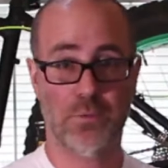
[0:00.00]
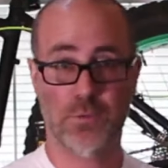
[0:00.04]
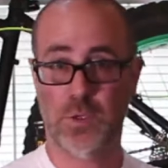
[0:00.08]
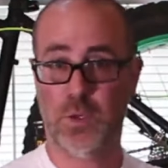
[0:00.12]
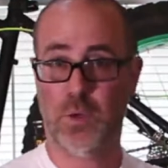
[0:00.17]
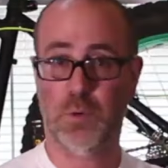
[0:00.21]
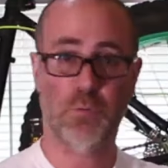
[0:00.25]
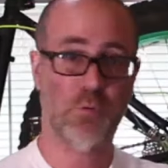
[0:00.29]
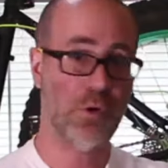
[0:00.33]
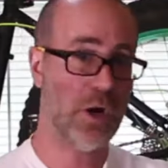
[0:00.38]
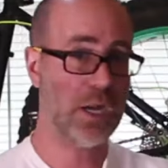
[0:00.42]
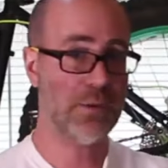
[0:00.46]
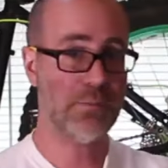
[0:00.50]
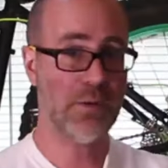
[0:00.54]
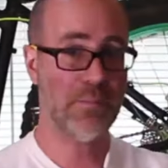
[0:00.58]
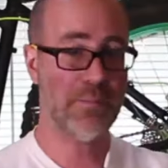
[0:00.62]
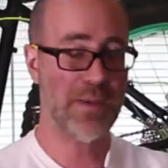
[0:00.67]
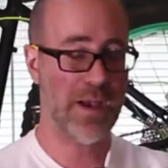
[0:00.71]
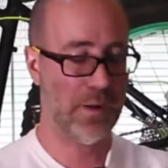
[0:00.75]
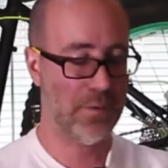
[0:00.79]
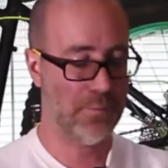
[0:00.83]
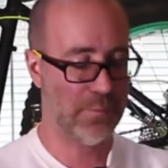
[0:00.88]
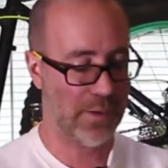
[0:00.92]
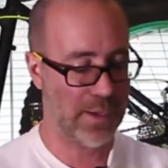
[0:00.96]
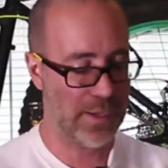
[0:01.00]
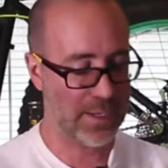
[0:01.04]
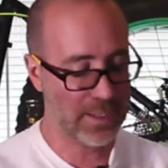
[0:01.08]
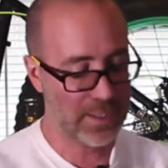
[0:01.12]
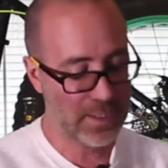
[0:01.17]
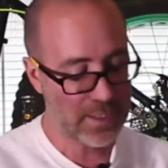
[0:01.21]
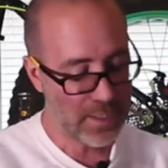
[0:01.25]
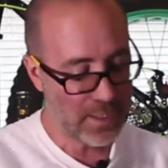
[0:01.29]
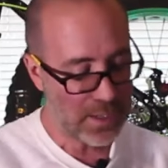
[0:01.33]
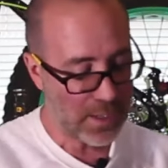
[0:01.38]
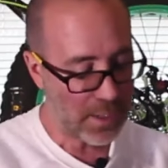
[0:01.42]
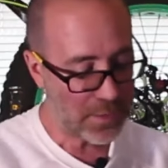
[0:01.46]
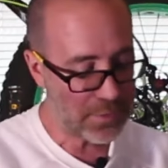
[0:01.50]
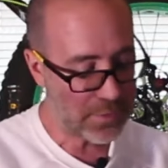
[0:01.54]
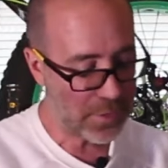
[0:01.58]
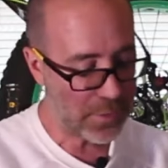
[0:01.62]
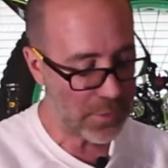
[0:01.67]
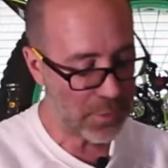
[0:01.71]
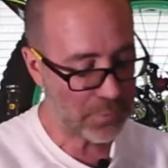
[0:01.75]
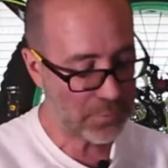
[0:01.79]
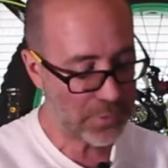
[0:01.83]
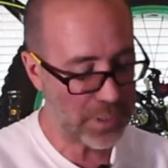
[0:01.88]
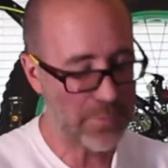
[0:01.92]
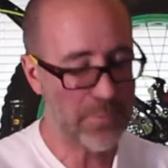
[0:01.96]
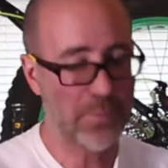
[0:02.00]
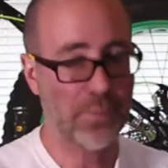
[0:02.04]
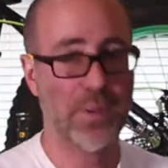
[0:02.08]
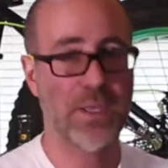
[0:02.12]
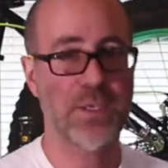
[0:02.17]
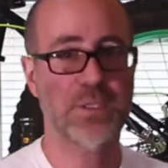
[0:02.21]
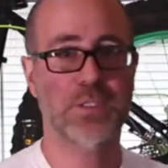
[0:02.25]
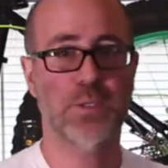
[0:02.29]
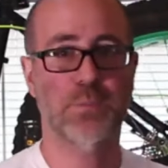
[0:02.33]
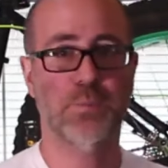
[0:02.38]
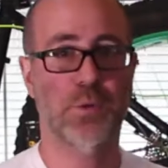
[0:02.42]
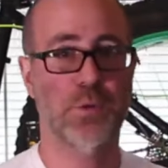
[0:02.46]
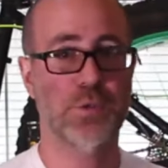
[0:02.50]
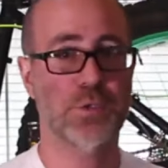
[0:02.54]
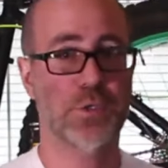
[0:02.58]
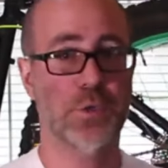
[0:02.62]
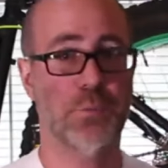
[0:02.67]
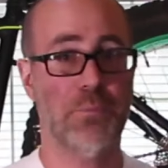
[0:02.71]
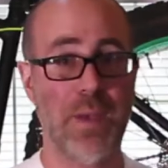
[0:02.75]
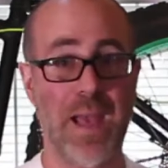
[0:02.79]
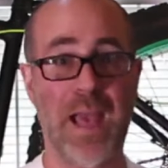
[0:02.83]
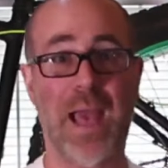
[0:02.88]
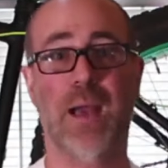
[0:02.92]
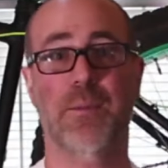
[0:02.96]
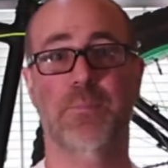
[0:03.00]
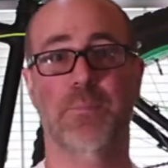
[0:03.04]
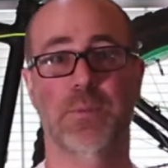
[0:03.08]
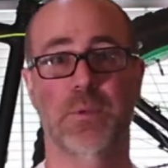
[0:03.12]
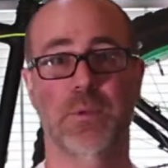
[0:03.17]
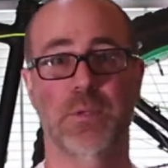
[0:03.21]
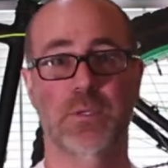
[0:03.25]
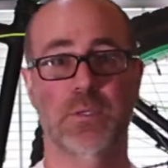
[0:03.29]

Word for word: you know, ride my mountain bike, another great place to put your map.